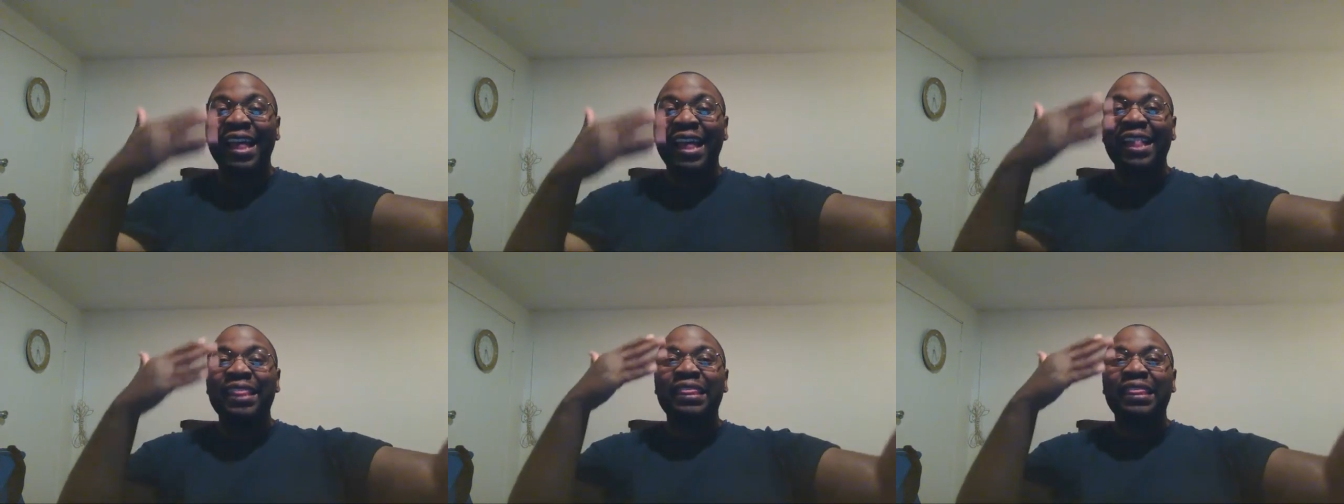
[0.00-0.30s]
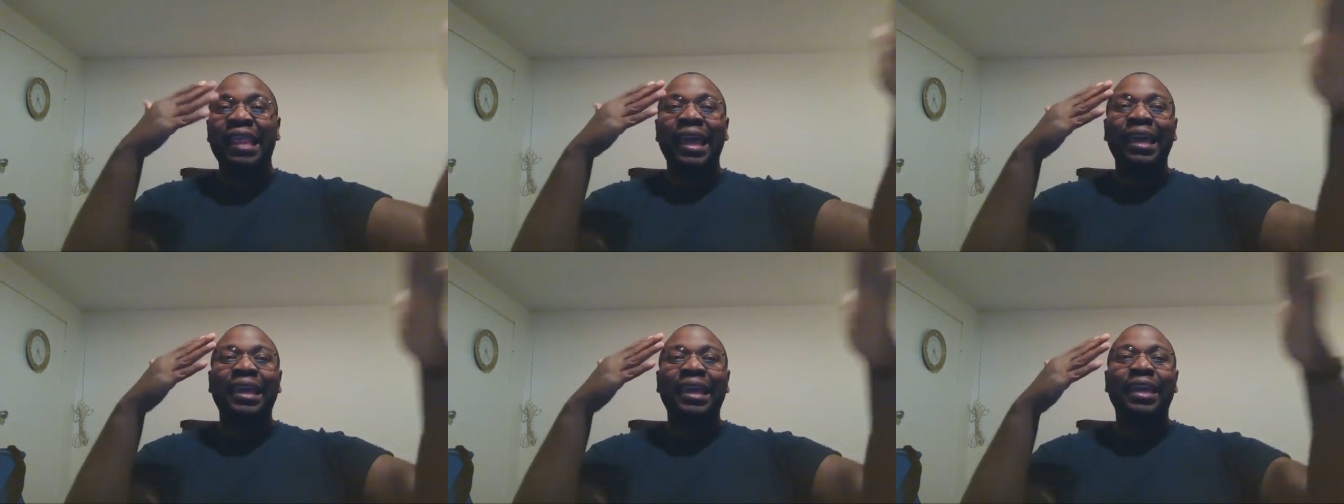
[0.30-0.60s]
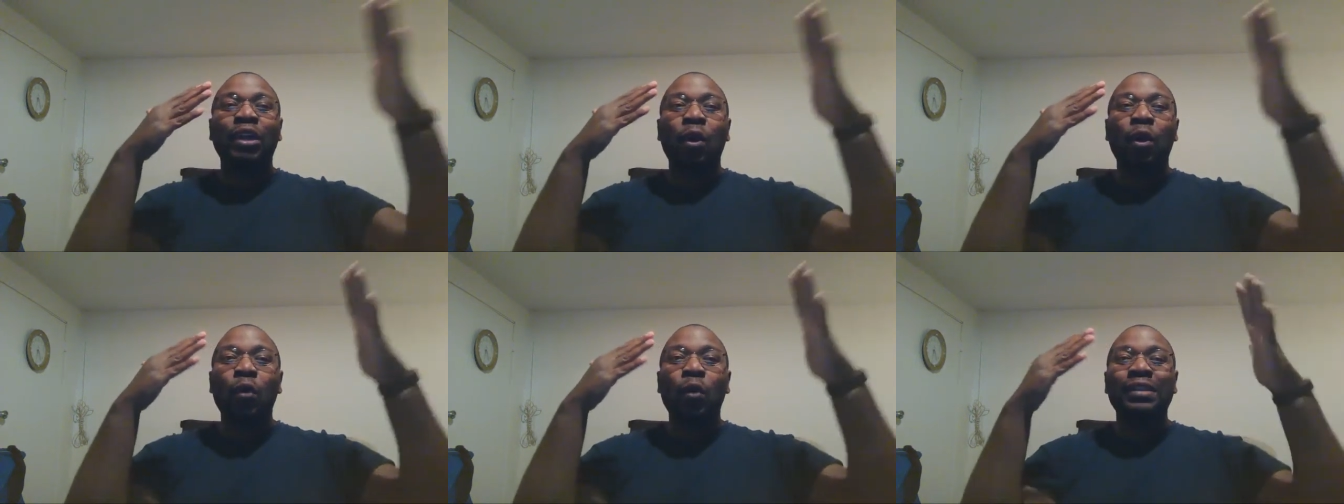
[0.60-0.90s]
they can
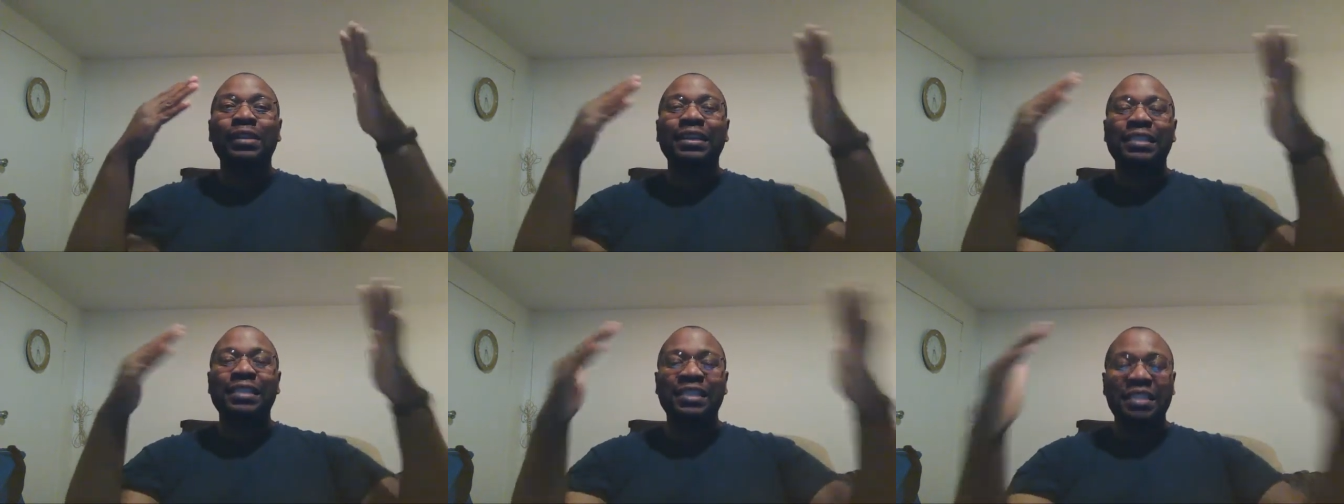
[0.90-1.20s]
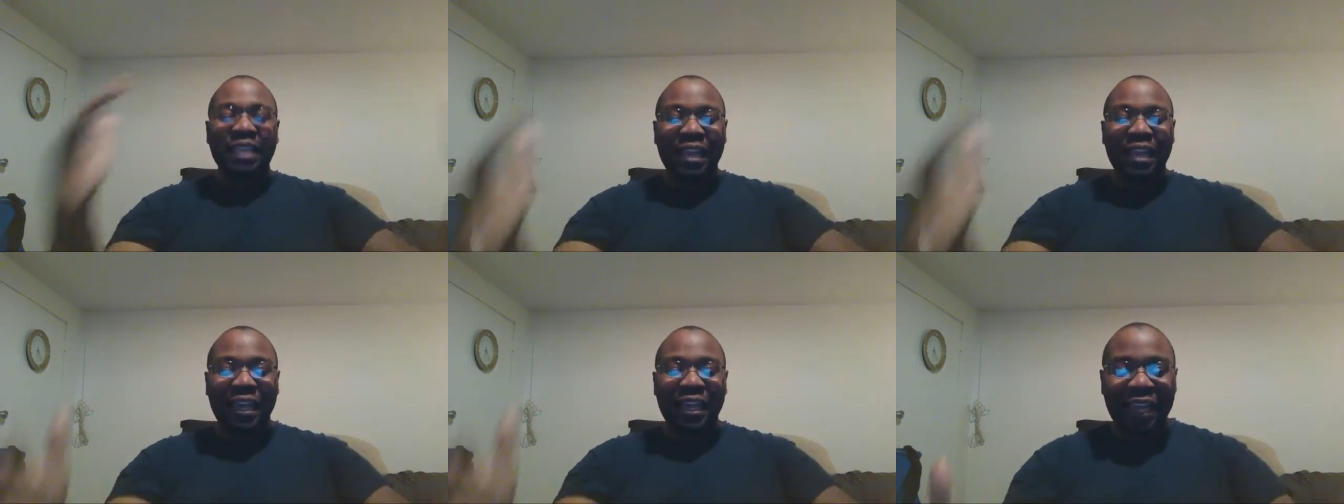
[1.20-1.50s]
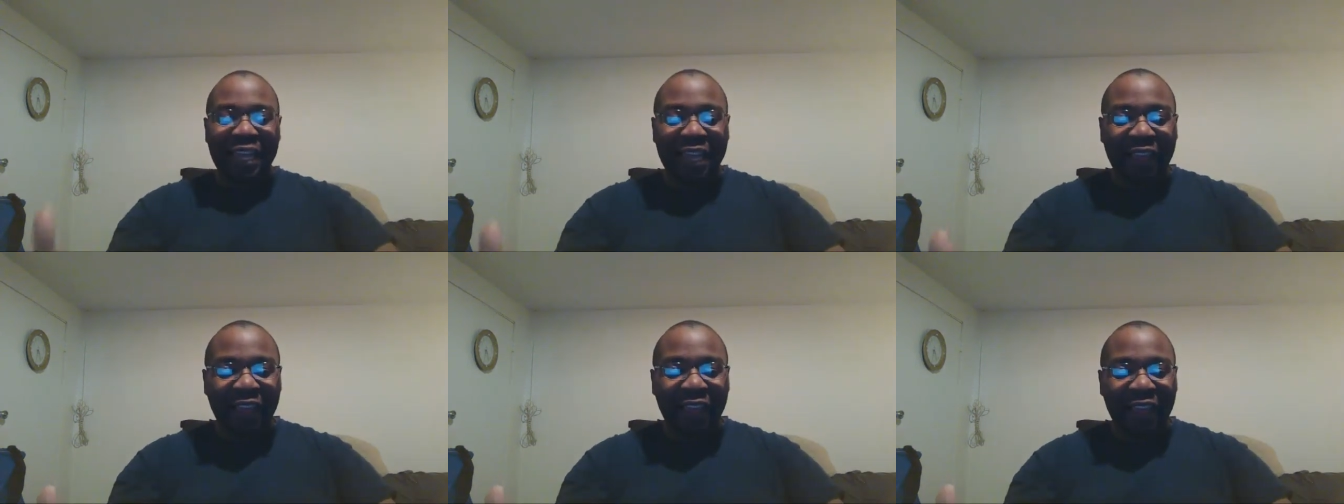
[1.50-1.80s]
only
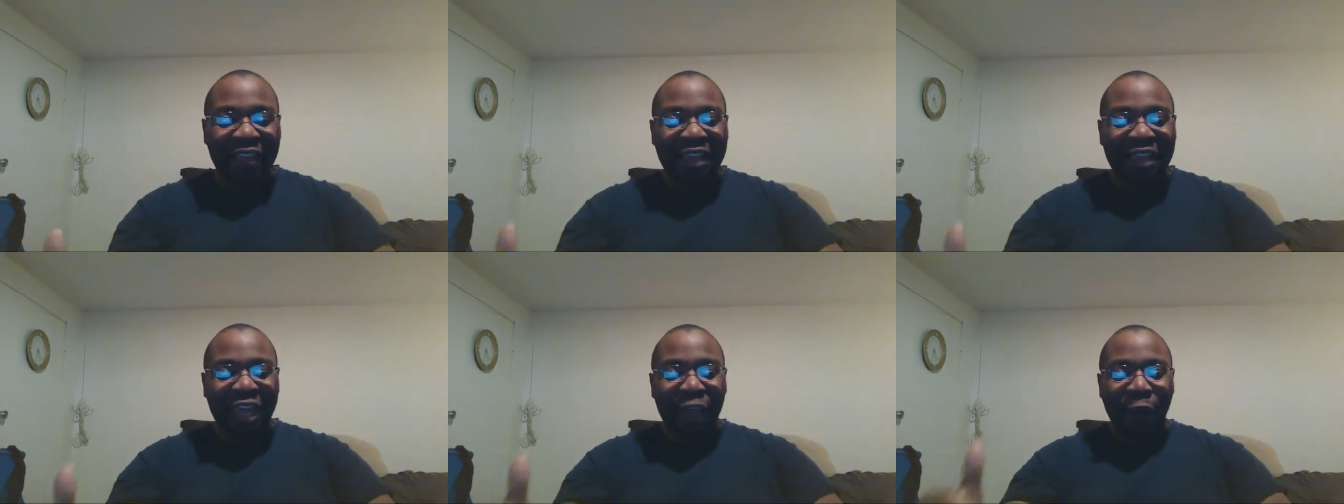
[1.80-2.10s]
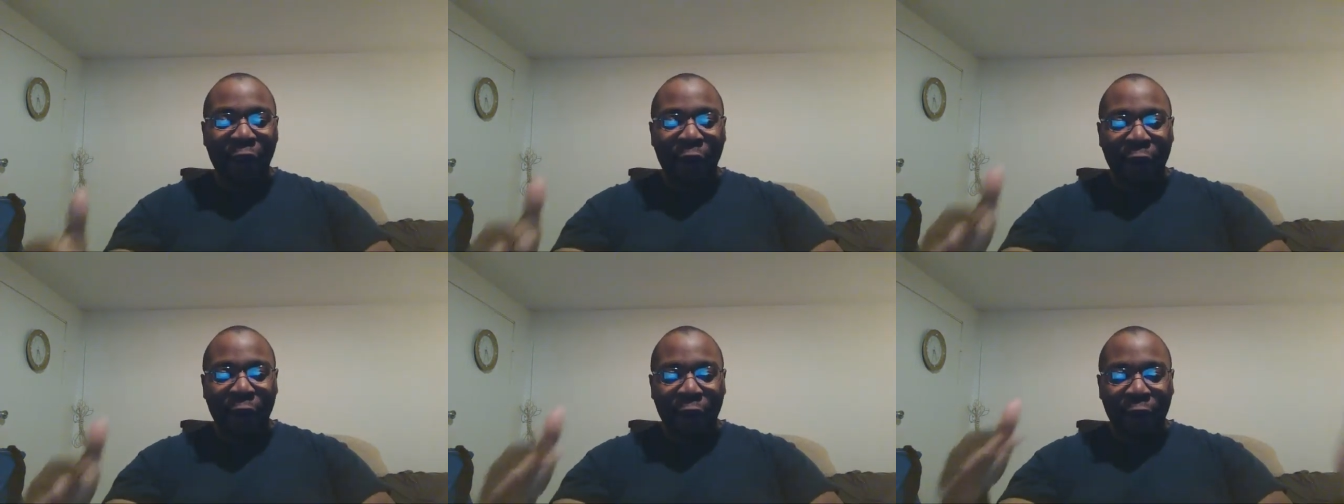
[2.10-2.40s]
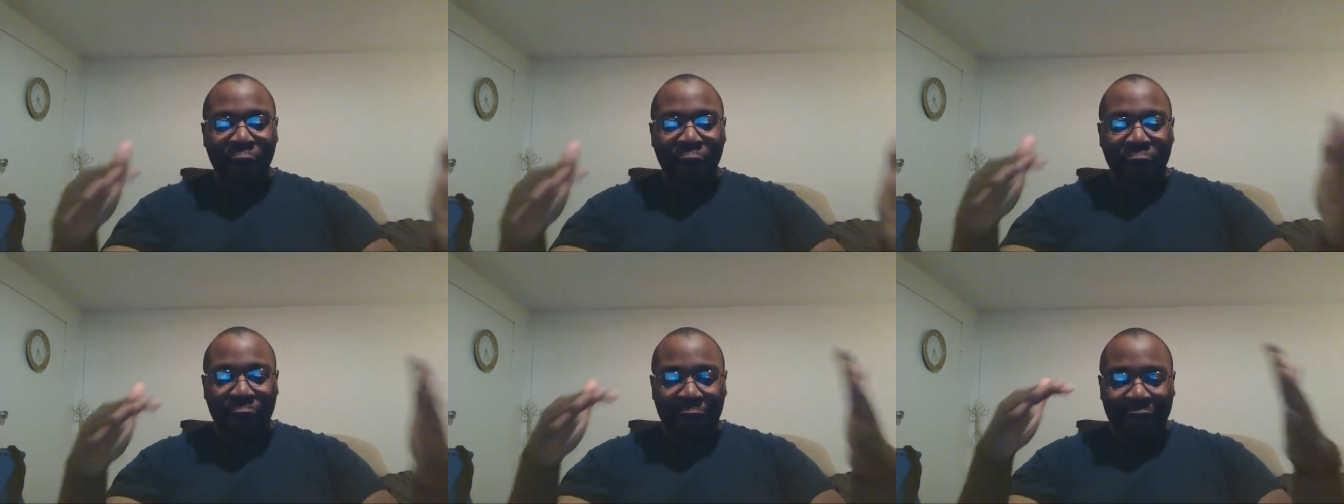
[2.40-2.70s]
see
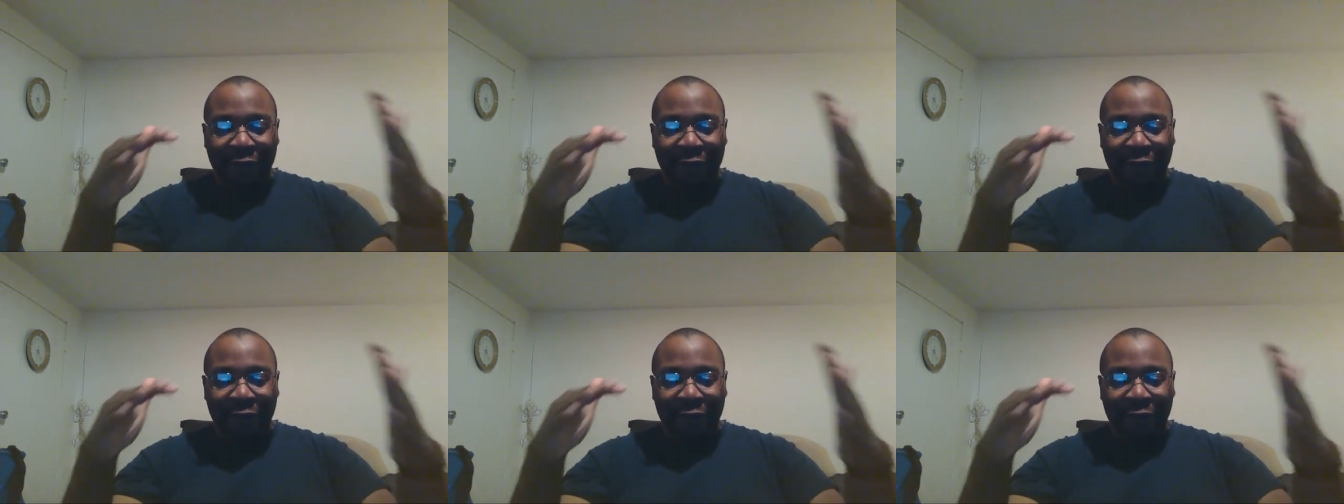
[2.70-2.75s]
their